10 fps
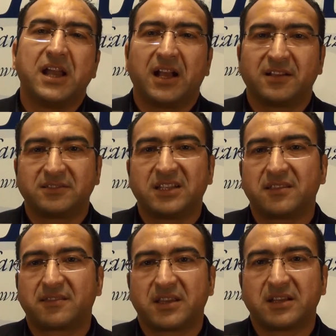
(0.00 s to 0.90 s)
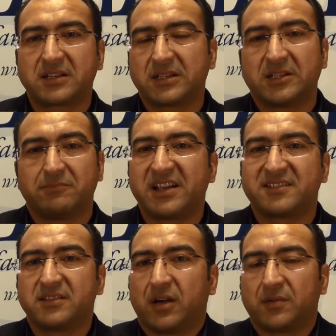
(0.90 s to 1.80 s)
And they think,
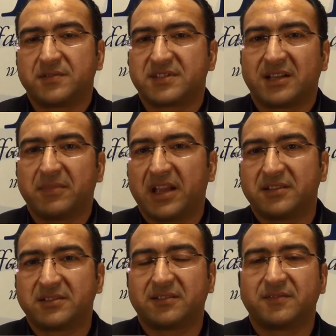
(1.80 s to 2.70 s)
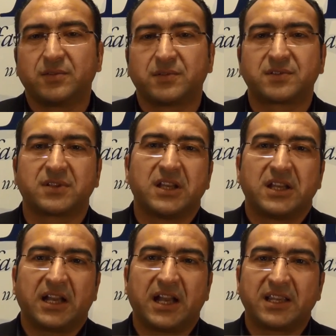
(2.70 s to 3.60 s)
based on some interviews
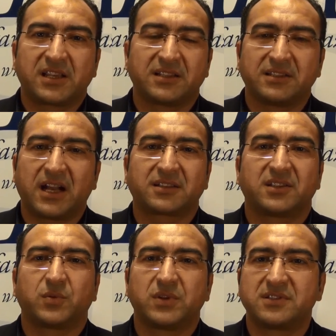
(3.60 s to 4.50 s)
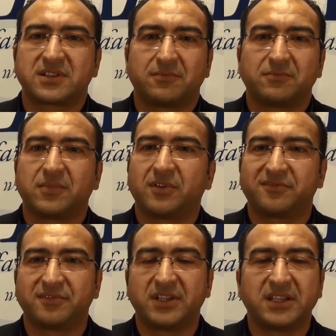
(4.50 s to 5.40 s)
I conducted with some of
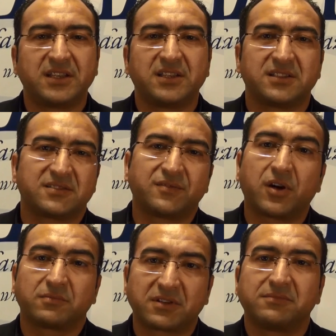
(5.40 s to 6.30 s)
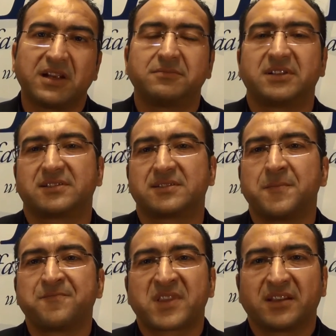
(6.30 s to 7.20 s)
these former members,
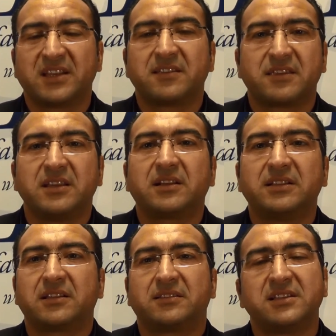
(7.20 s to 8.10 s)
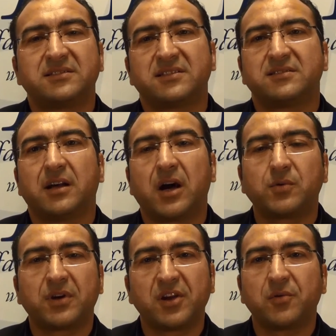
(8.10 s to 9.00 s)
they think that this is the
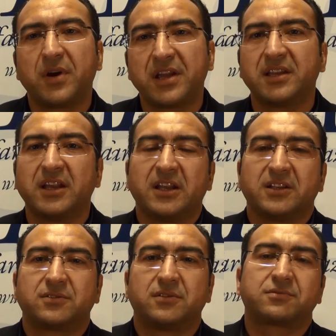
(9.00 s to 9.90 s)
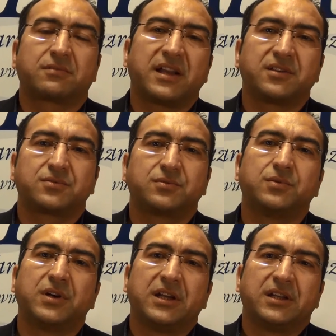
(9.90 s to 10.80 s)
only way to try to